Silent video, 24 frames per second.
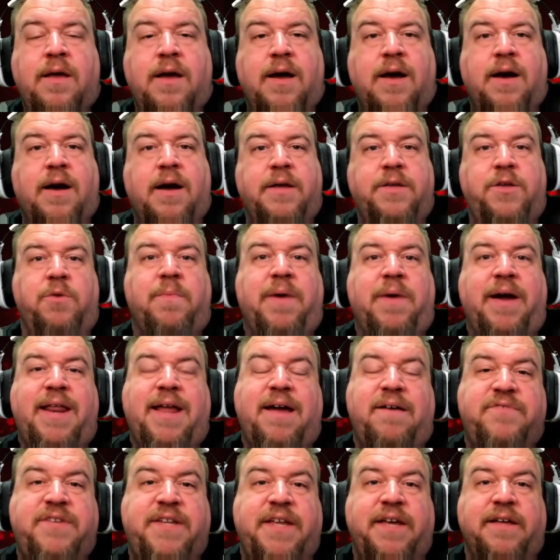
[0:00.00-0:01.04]
uh, you might
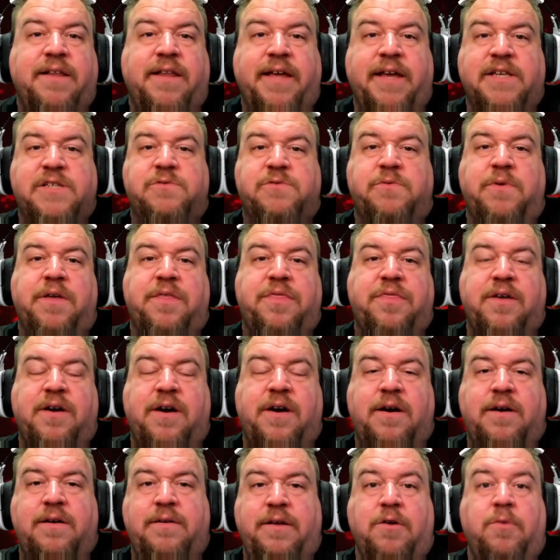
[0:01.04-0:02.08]
have dealings with uh,